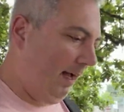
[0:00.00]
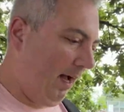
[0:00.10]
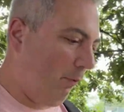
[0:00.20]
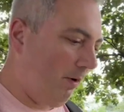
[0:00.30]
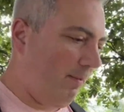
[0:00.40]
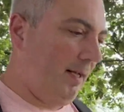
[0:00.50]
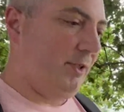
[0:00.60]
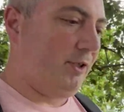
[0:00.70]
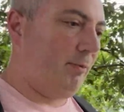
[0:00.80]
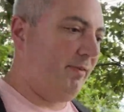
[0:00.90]
I want to make
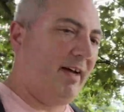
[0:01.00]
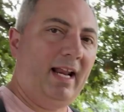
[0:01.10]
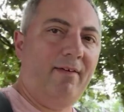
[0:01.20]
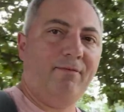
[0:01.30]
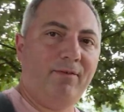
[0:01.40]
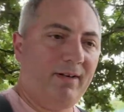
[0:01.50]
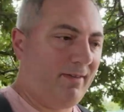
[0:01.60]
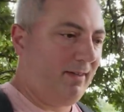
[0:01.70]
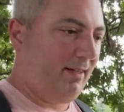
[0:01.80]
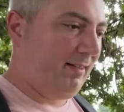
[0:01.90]
sure we've got
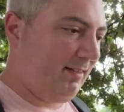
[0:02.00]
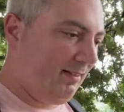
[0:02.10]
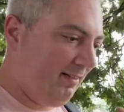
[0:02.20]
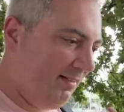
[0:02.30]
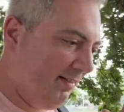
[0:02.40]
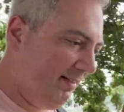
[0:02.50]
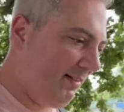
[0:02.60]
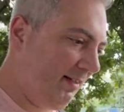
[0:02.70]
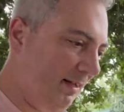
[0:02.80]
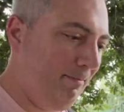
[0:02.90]
everything
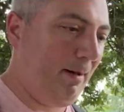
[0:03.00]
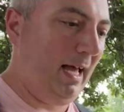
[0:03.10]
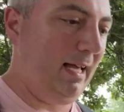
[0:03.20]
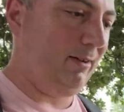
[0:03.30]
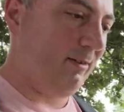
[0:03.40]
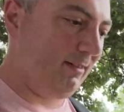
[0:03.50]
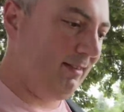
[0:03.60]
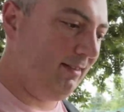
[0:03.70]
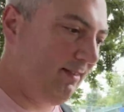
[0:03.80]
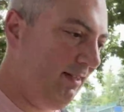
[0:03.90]
compiled
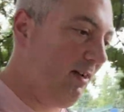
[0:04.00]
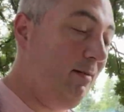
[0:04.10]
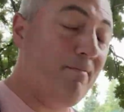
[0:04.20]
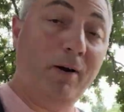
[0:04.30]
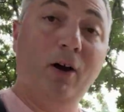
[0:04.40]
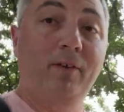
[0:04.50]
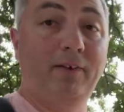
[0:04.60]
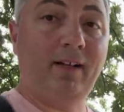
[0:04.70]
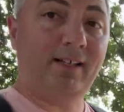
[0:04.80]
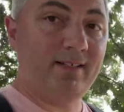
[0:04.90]

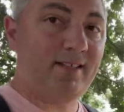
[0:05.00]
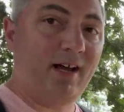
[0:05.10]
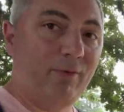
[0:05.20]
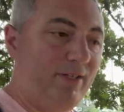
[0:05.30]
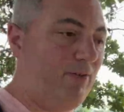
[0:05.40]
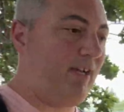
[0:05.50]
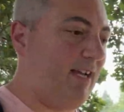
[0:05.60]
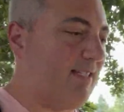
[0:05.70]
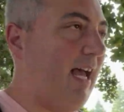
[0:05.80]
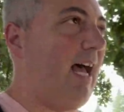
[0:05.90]
perfectly so that way you
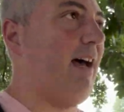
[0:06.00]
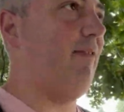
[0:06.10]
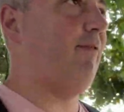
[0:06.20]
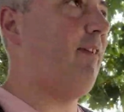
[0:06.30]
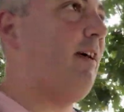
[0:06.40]
guys have